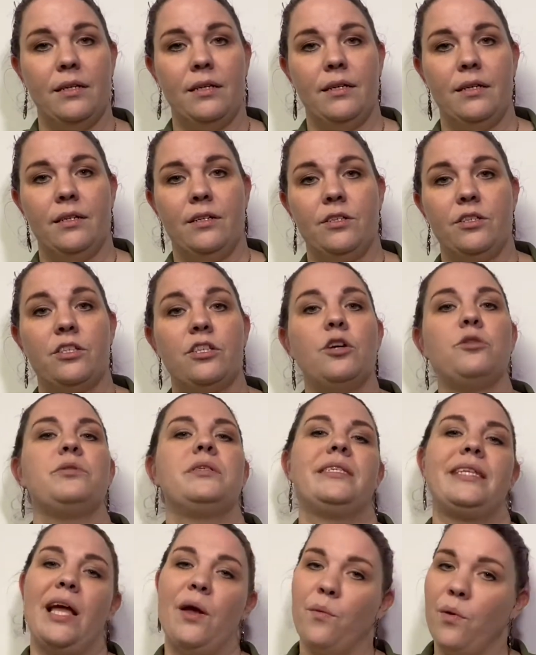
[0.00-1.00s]
So
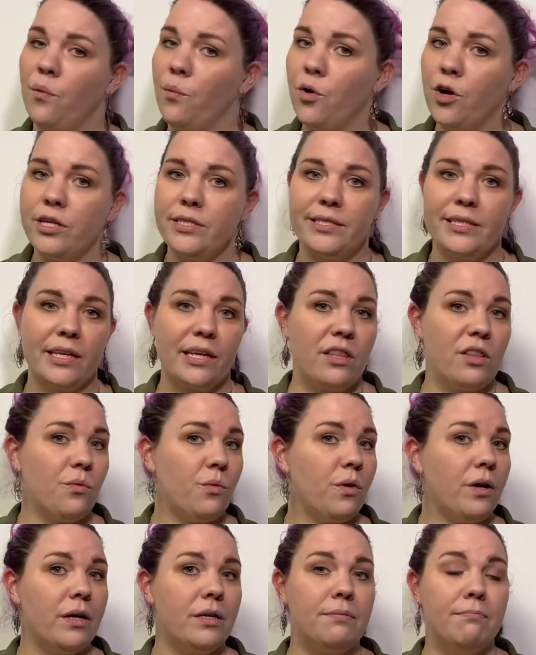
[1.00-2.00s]
say we were singing the
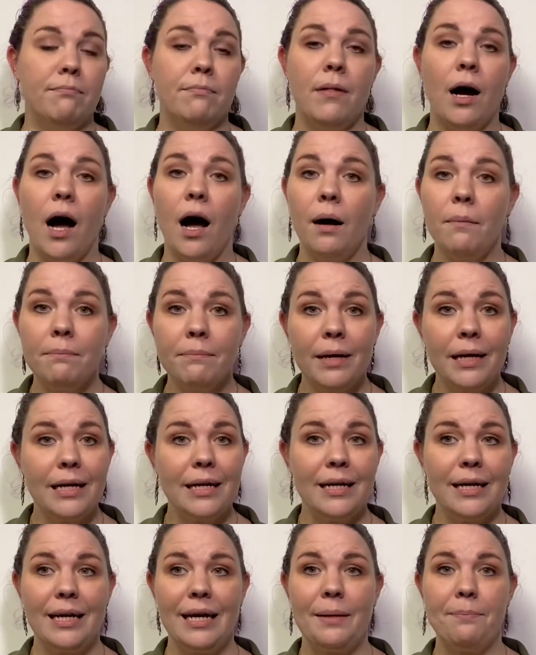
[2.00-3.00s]
word mum,
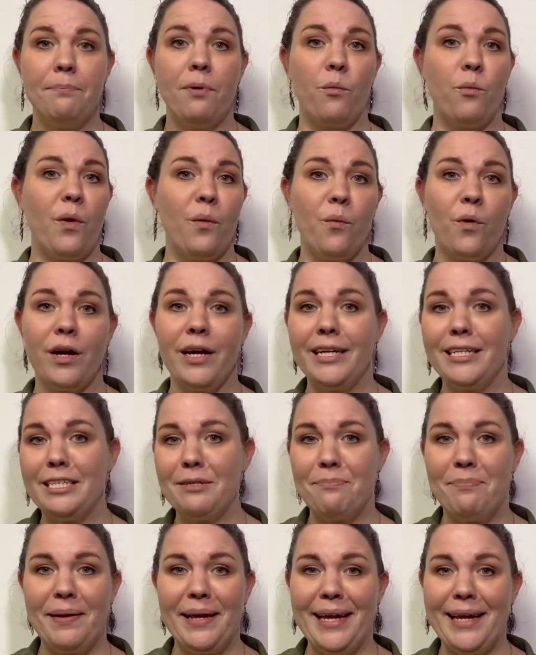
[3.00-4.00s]
but we wanted to
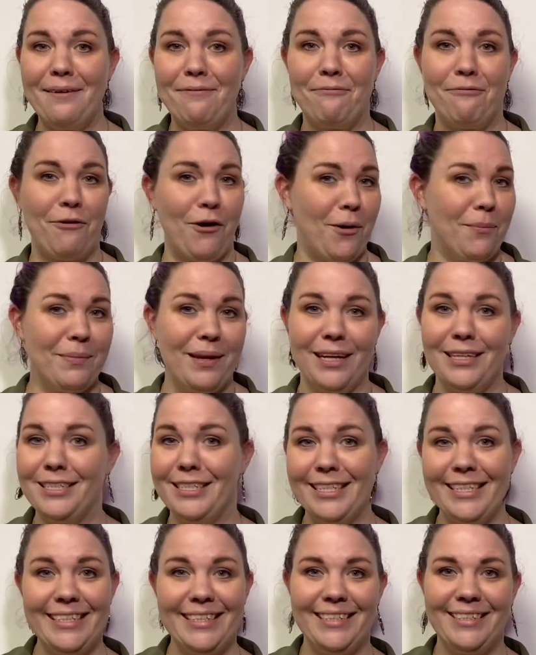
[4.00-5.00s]
be from
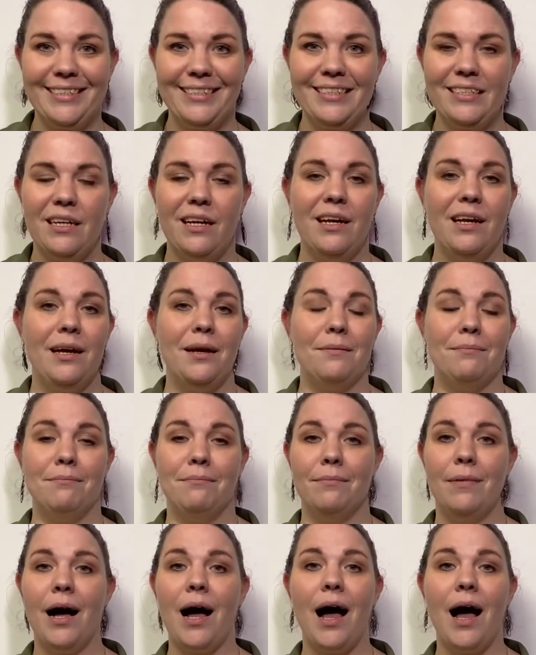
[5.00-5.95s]
London. Mum!